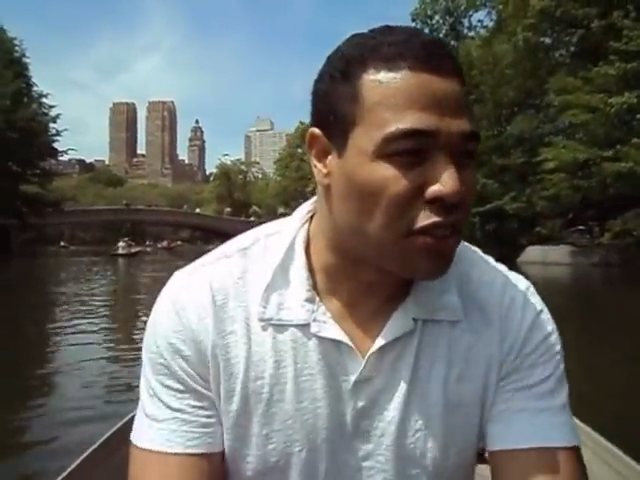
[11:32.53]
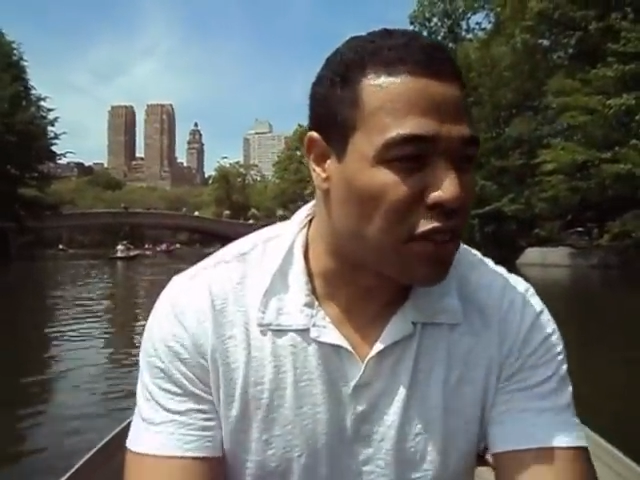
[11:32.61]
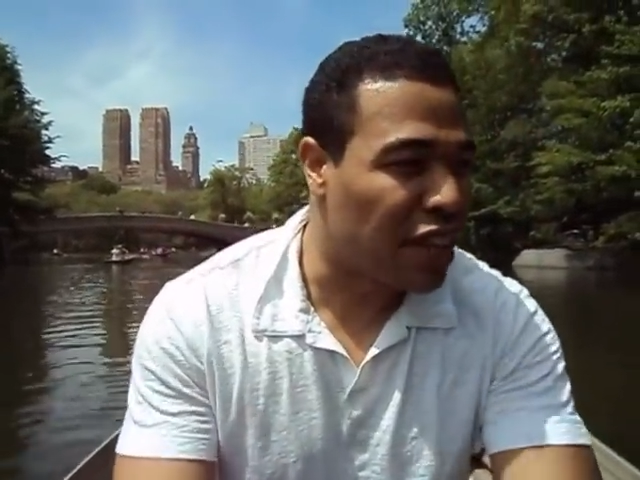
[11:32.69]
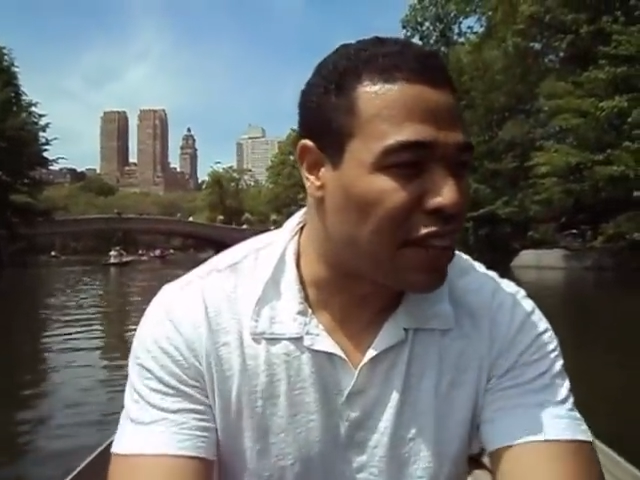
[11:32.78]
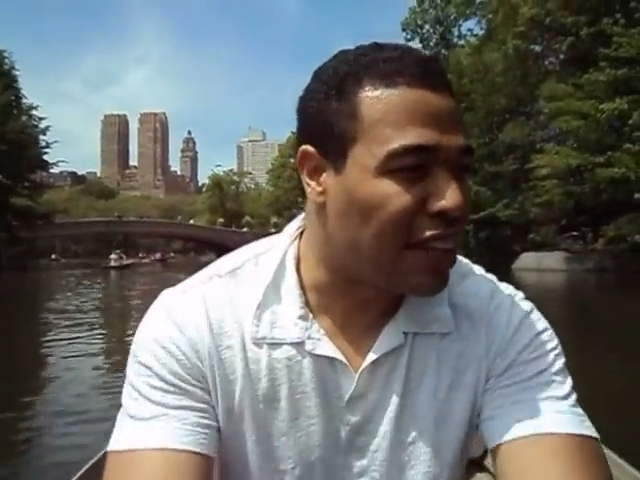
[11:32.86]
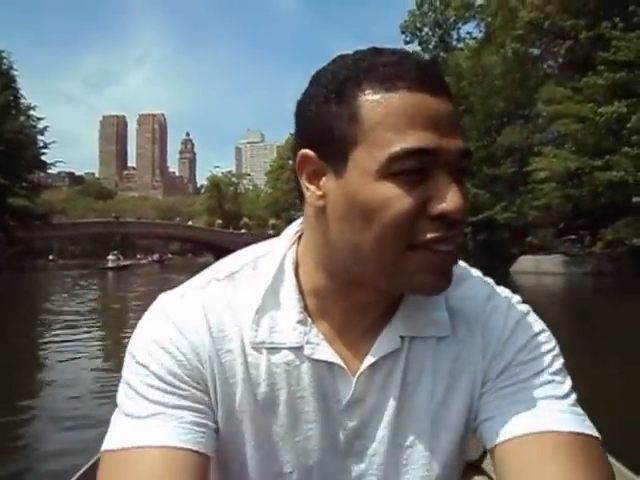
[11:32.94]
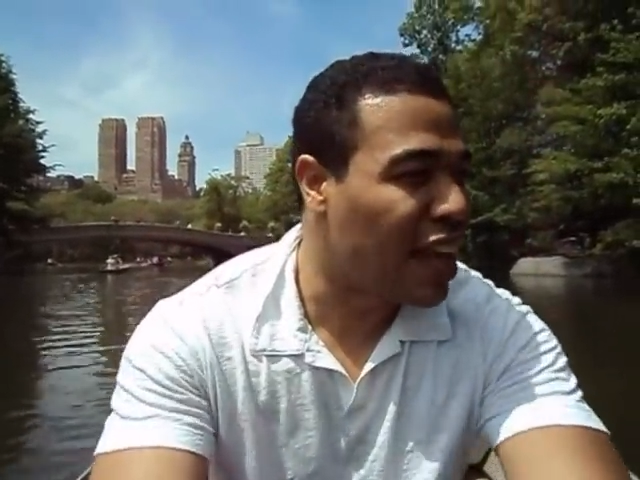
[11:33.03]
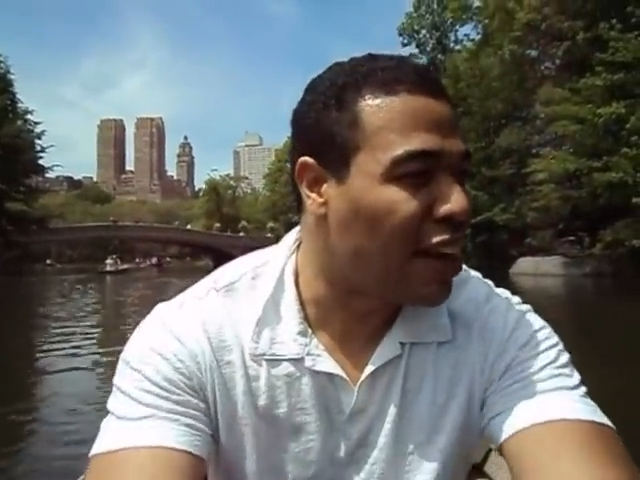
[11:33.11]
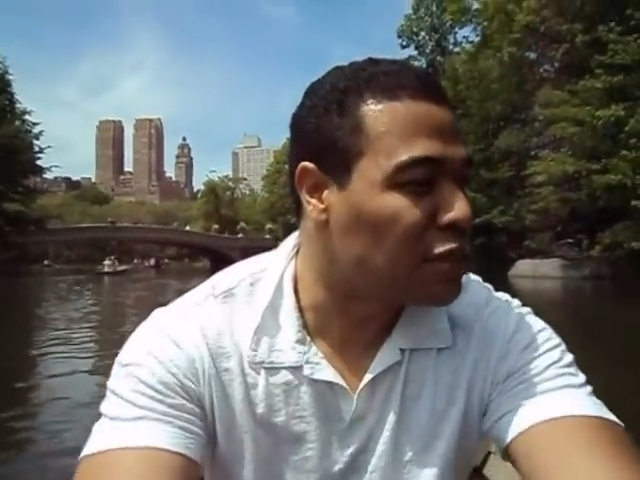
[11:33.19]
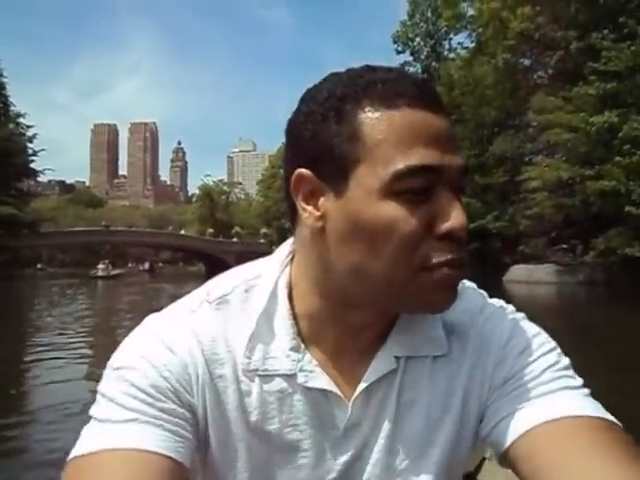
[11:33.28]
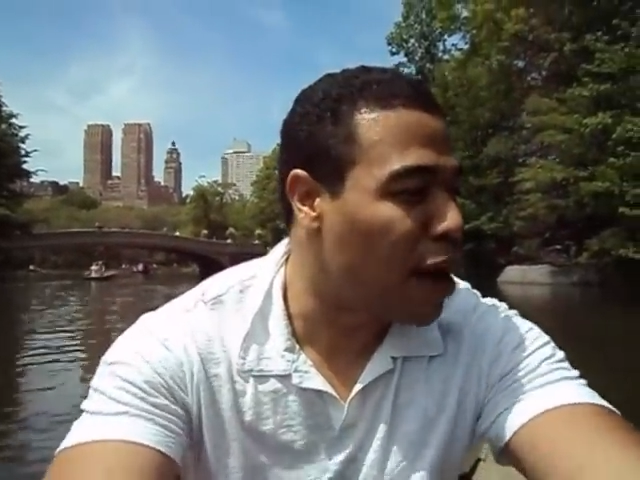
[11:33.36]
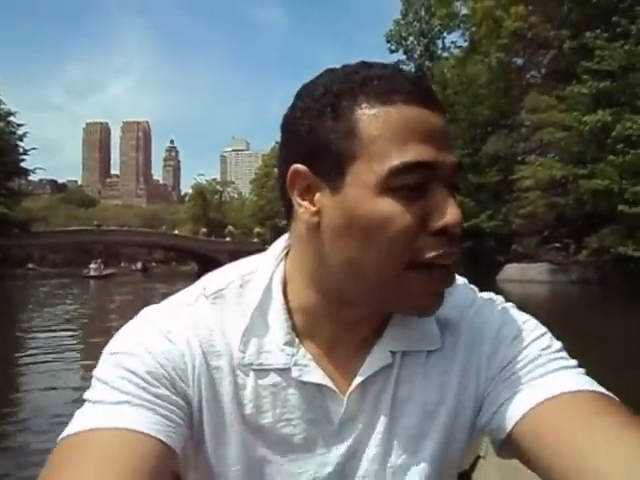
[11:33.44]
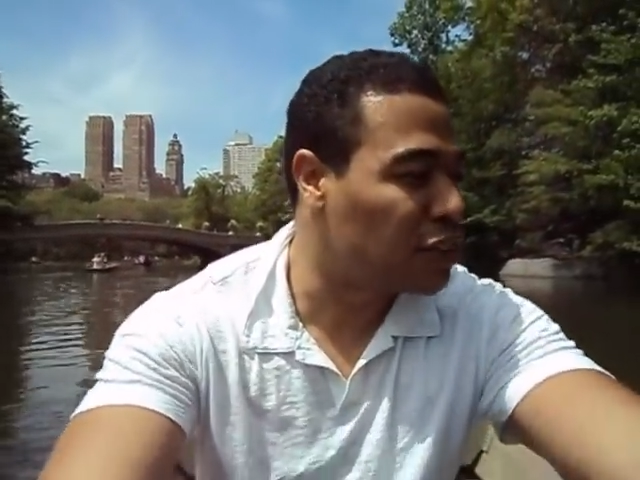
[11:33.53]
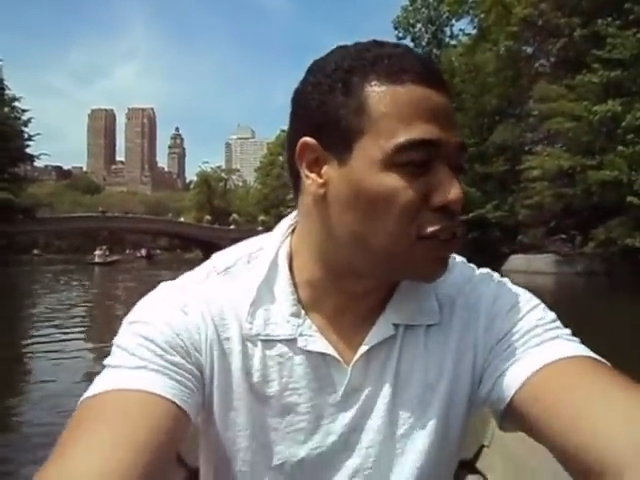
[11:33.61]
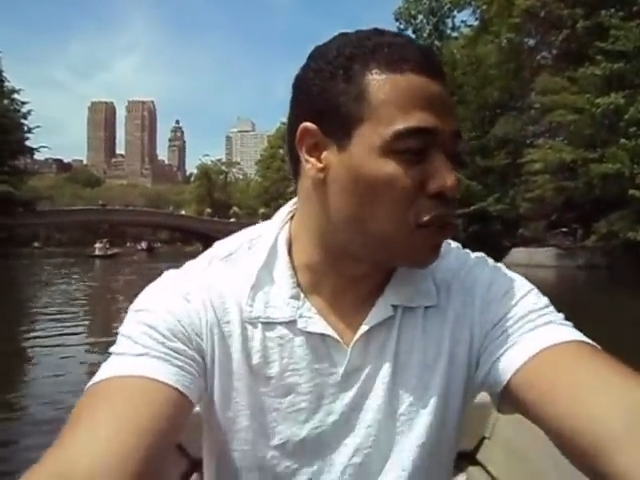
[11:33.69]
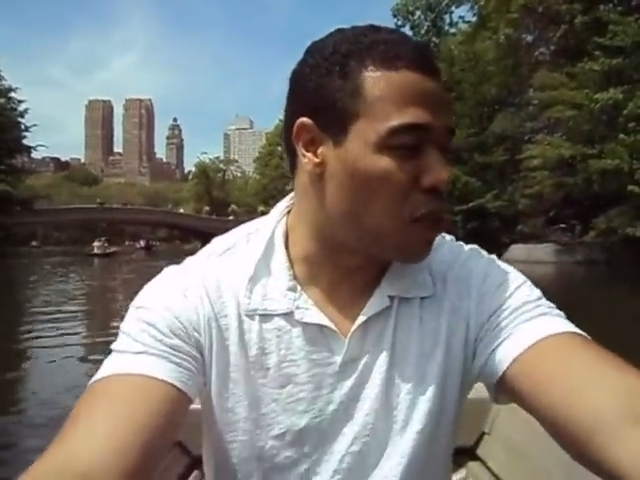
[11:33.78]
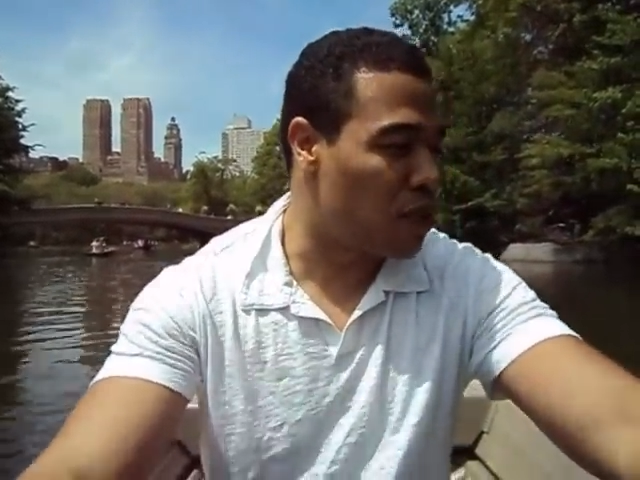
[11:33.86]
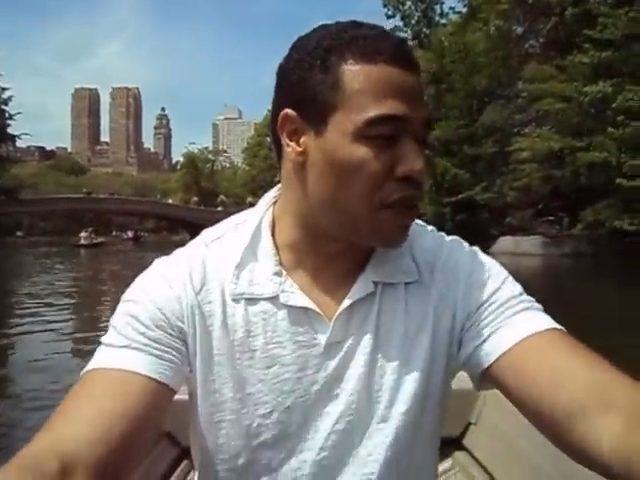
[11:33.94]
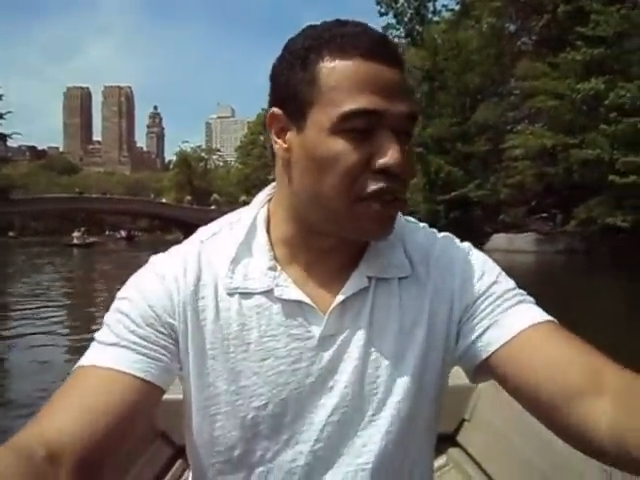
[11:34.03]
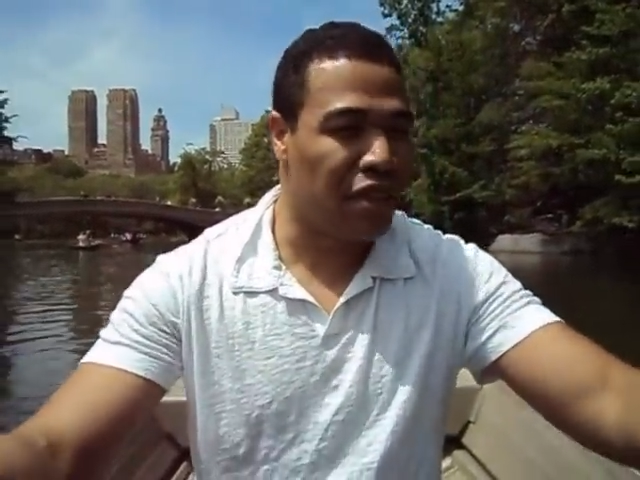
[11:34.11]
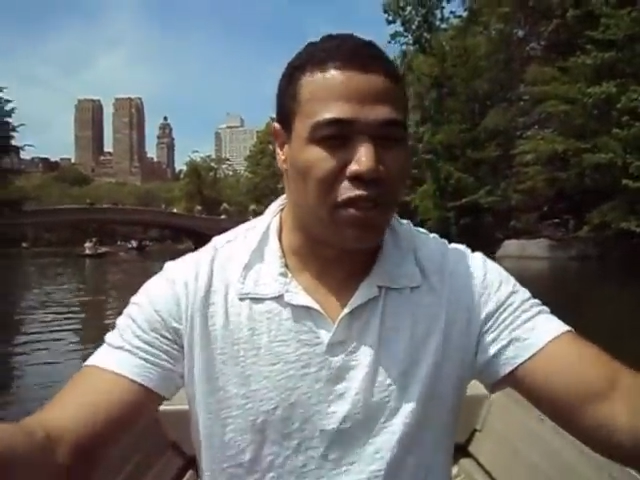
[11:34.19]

so yeah, that that was my story.